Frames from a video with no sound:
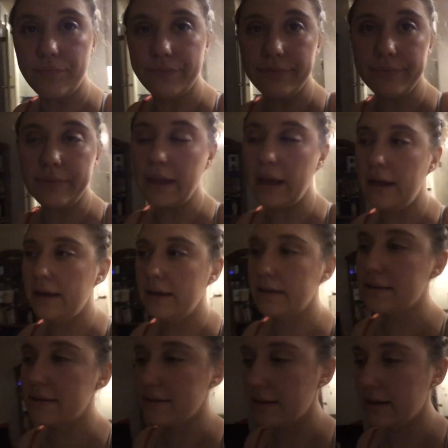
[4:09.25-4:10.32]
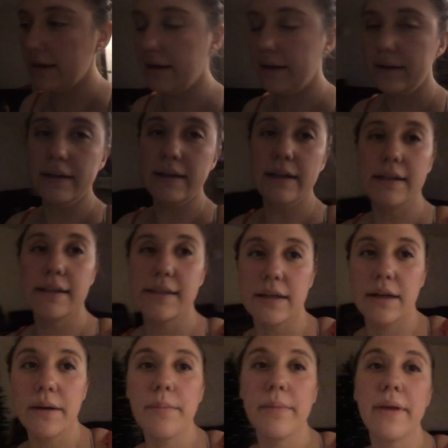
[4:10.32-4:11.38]
a hard Christmas.
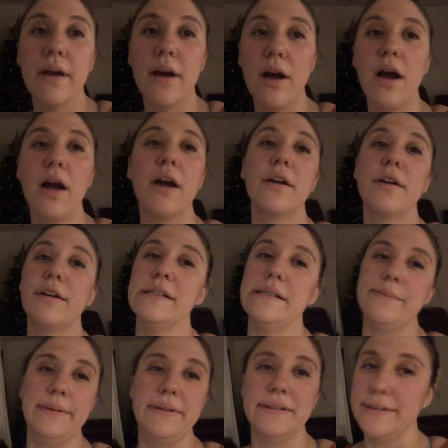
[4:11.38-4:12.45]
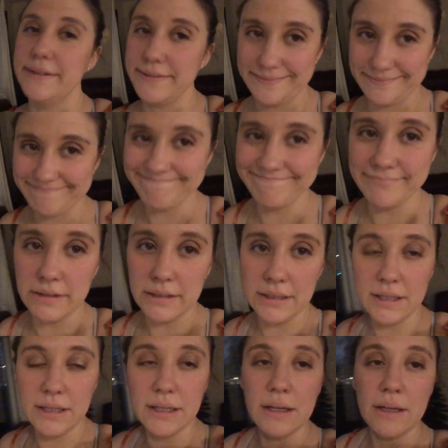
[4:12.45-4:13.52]
My grandma's in the
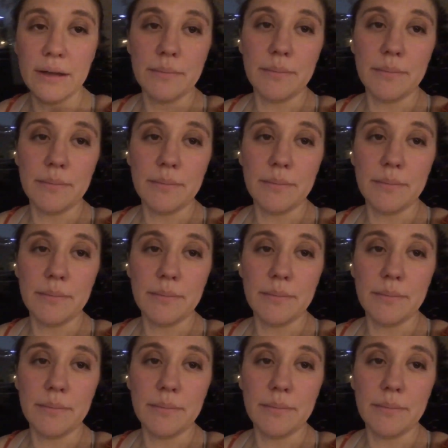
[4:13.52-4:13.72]
hospital.